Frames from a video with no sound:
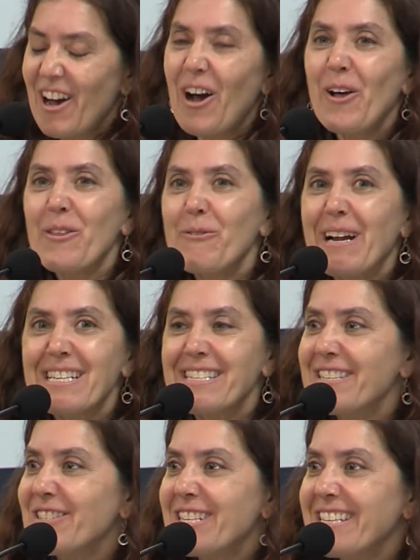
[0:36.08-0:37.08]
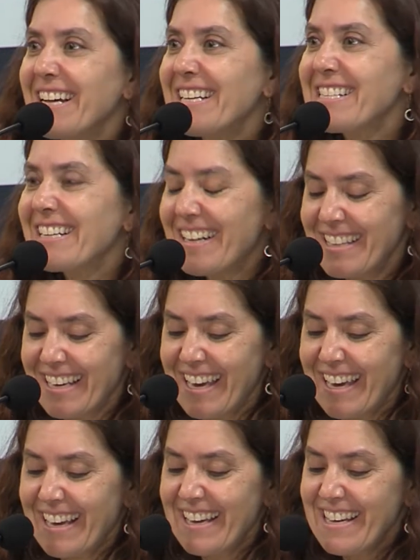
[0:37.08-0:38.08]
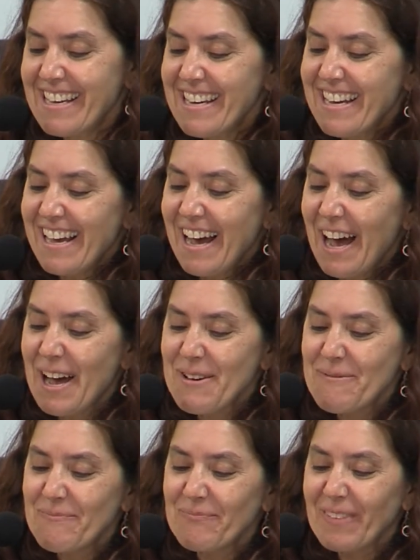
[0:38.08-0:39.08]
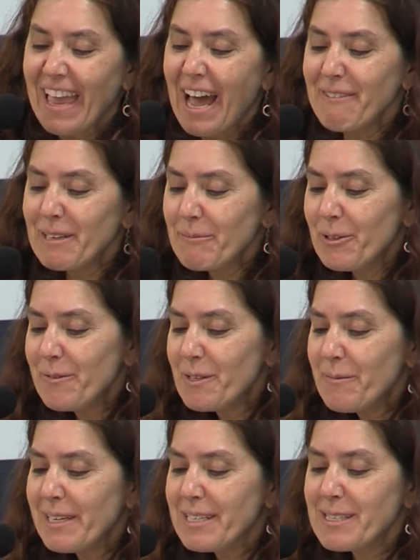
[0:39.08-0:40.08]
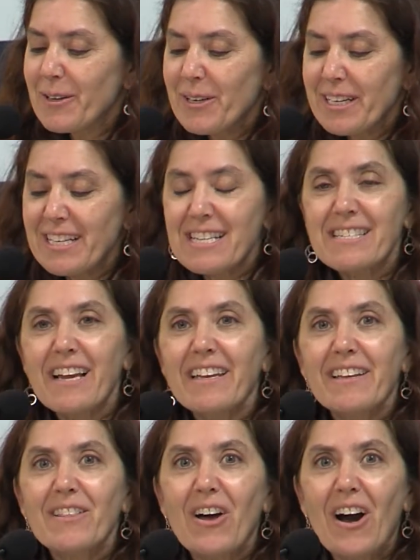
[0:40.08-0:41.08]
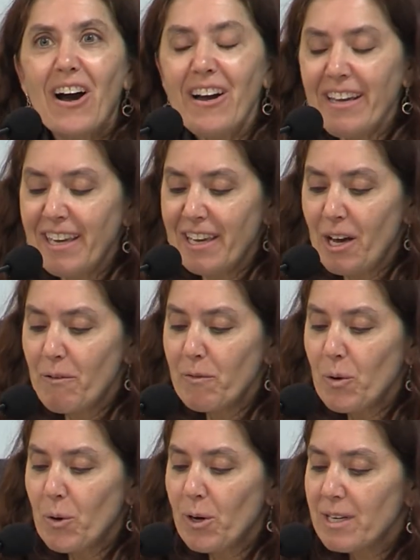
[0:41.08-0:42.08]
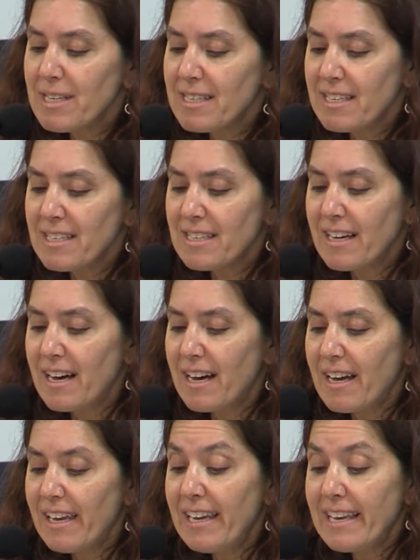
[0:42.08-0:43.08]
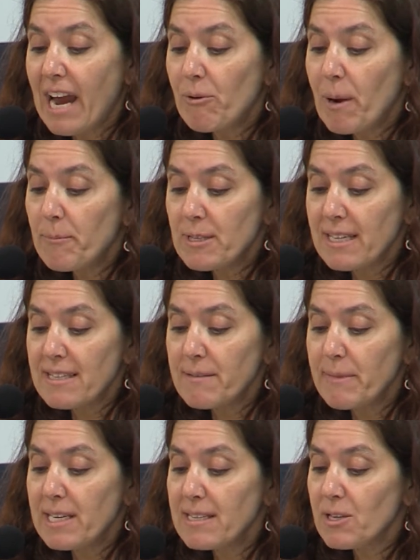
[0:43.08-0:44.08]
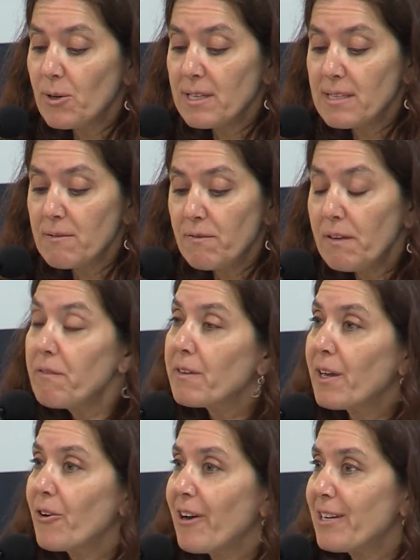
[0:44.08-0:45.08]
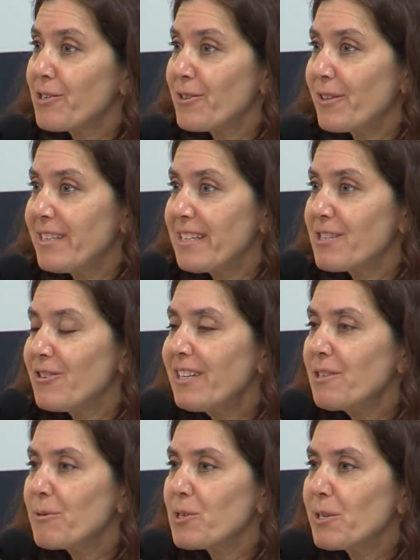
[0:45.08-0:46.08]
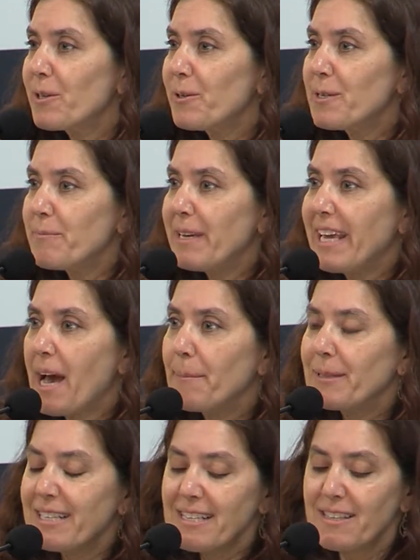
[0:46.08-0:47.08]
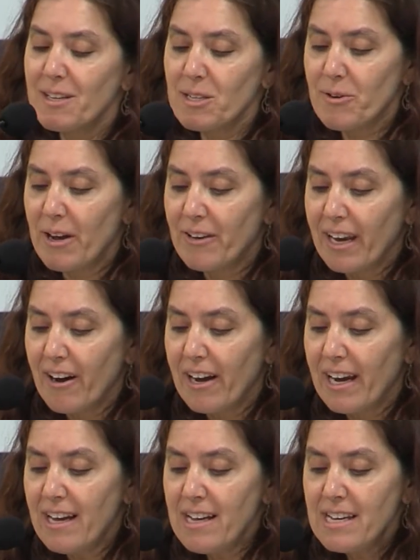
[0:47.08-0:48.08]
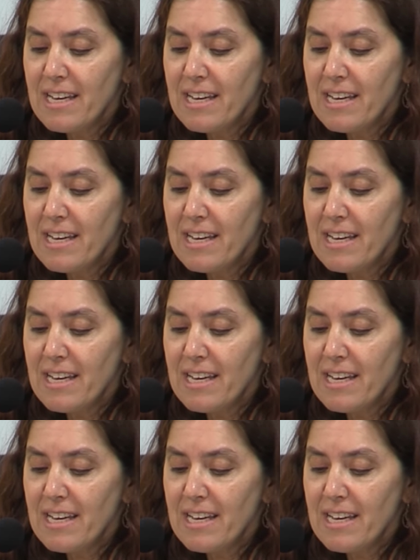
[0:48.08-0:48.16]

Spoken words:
All the rest is just icing on the cake. Having moved to Minnesota to study law, he, of course, he now represents Minnesota's 5th congressional district, which includes Minneapolis and the surrounding area,